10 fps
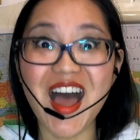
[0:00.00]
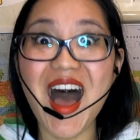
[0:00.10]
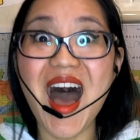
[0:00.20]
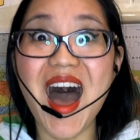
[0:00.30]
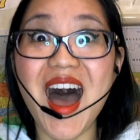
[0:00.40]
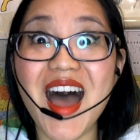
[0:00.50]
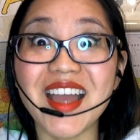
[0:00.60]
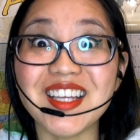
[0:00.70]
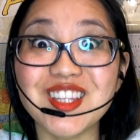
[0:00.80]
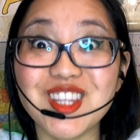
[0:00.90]
I
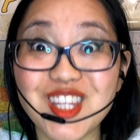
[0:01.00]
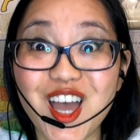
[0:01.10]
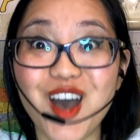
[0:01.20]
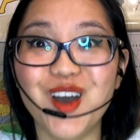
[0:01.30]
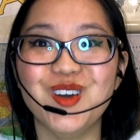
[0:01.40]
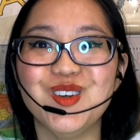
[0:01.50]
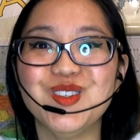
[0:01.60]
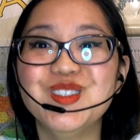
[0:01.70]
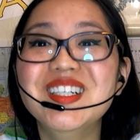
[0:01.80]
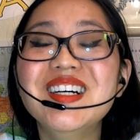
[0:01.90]
know.
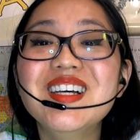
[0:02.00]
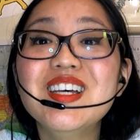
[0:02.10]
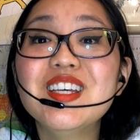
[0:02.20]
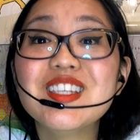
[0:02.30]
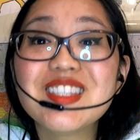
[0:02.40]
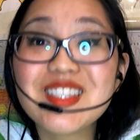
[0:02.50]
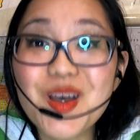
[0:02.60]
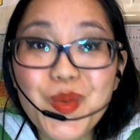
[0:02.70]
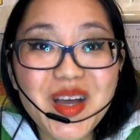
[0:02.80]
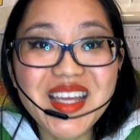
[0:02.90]
So
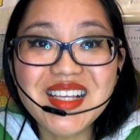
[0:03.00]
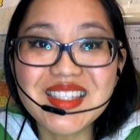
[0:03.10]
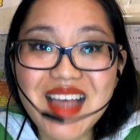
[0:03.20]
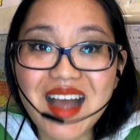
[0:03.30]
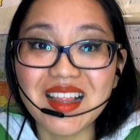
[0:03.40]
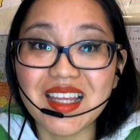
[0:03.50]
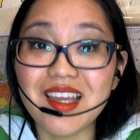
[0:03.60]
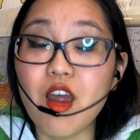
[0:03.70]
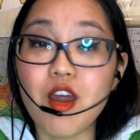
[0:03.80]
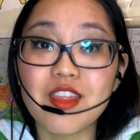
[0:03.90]
what exactly
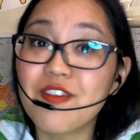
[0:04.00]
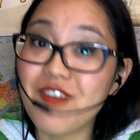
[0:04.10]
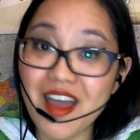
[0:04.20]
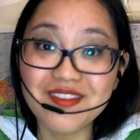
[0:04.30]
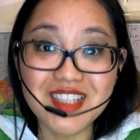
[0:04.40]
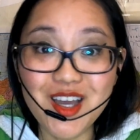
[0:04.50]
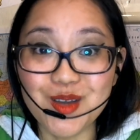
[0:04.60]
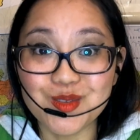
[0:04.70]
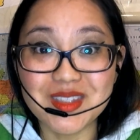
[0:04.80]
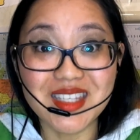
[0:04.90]
are the 5
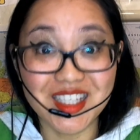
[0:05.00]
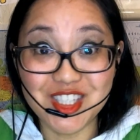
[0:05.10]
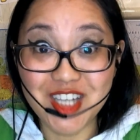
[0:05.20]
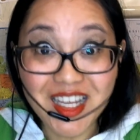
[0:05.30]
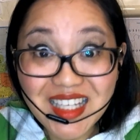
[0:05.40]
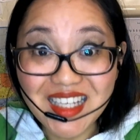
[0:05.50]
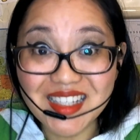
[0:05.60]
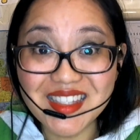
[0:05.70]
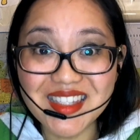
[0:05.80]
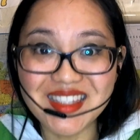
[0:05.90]
tones in
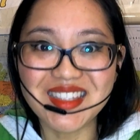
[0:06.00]
Chinese?